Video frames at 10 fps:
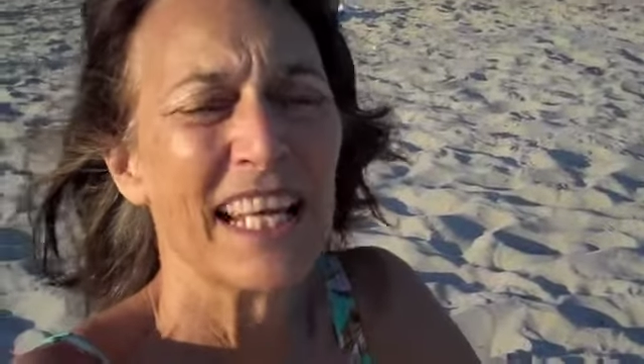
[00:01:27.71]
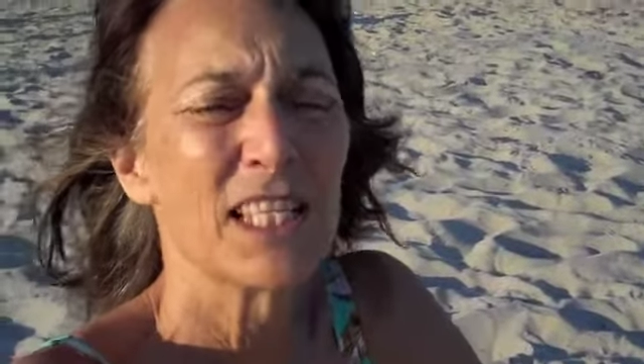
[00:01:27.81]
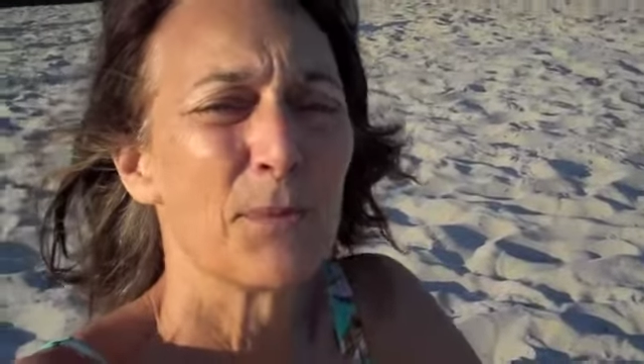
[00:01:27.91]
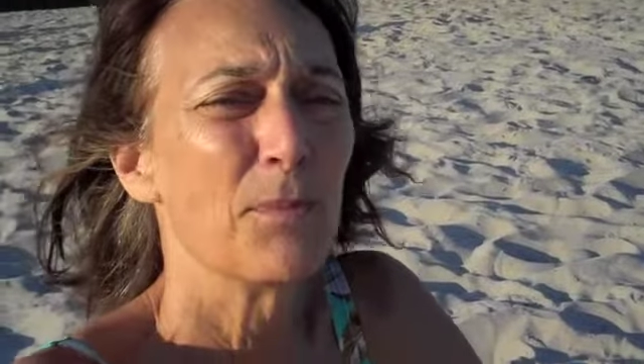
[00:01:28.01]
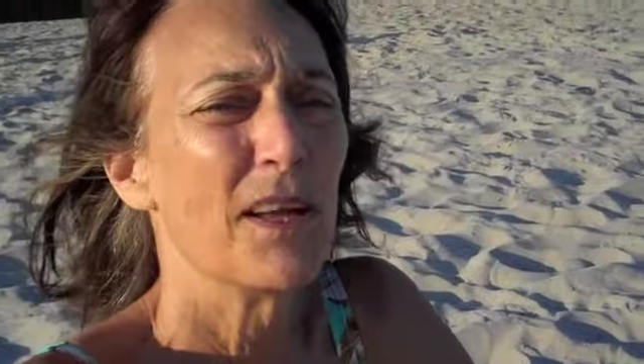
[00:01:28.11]
It's
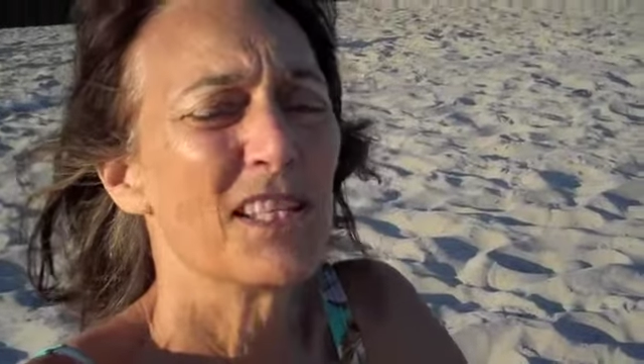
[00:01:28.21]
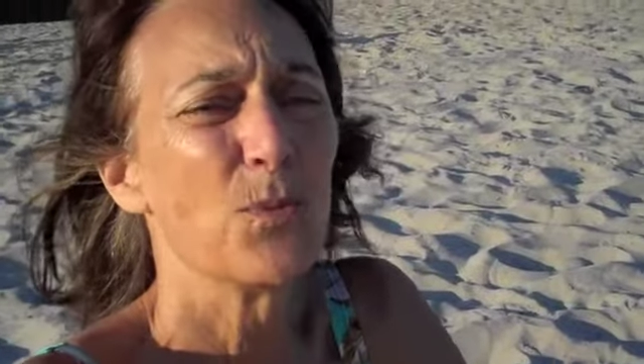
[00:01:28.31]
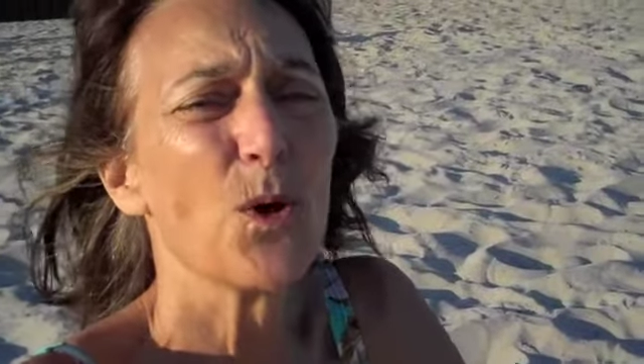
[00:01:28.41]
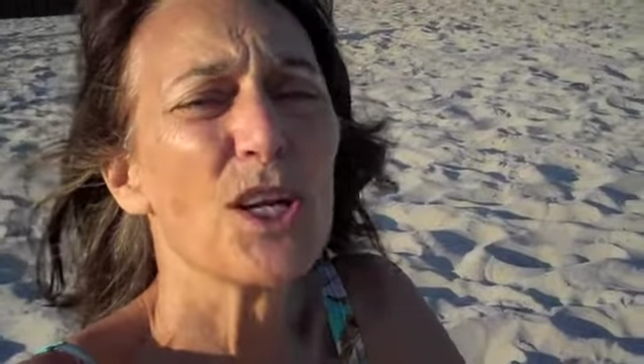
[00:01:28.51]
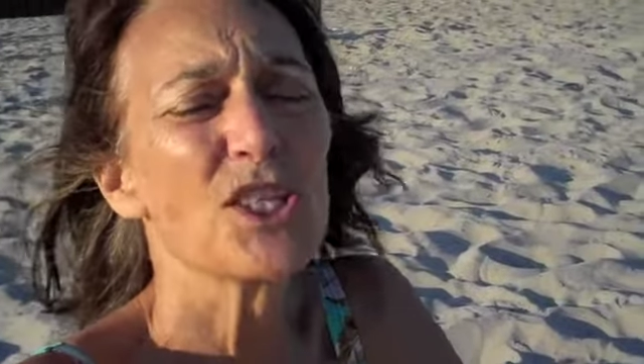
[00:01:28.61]
it's
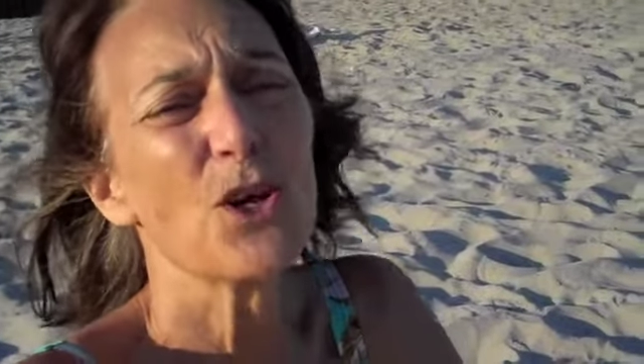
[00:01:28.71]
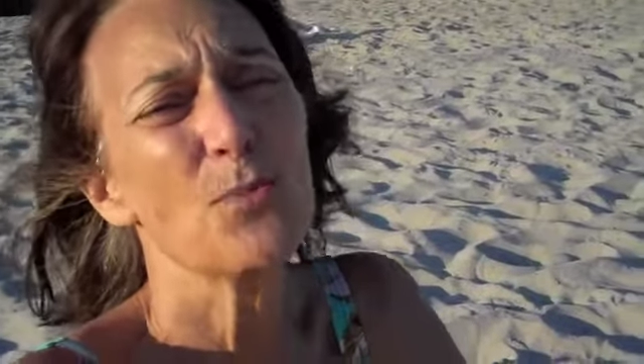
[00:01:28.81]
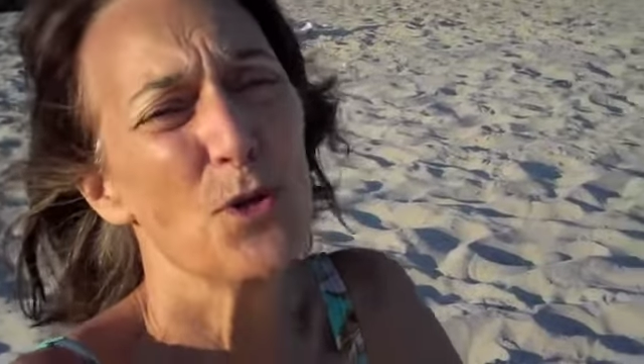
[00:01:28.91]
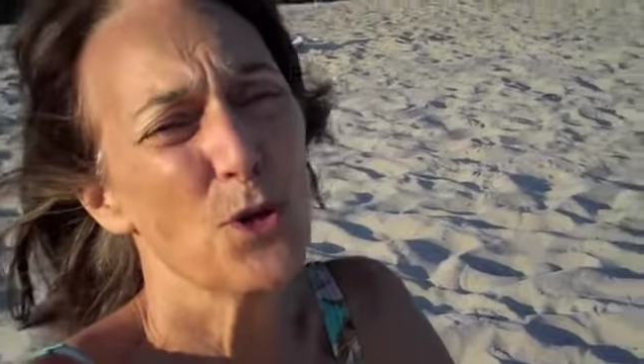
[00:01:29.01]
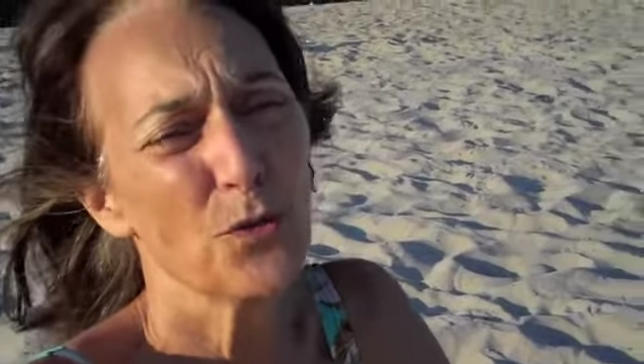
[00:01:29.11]
worded so
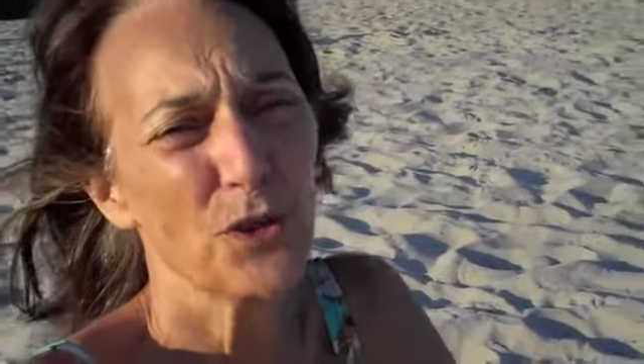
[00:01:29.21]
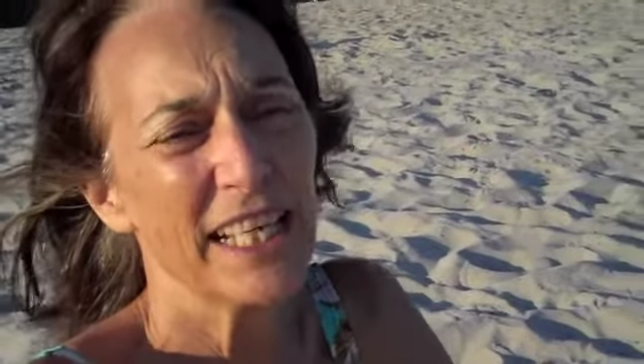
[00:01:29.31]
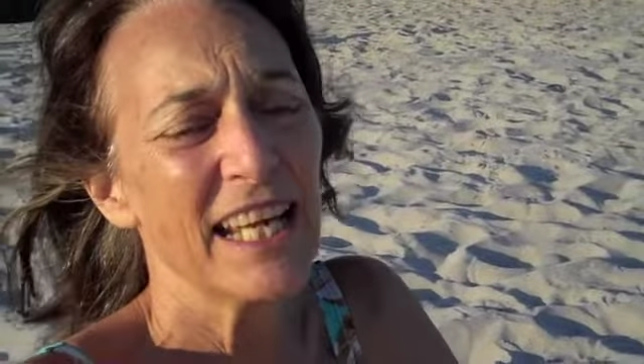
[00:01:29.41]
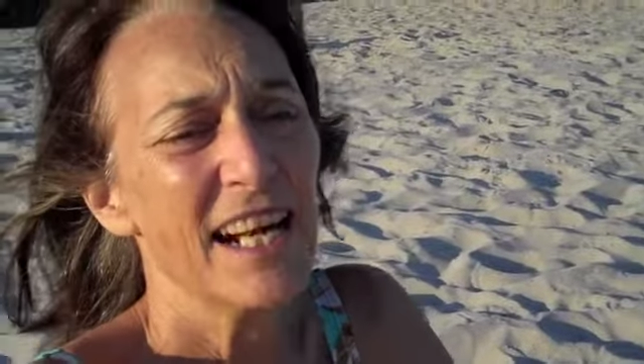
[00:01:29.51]
beautifully.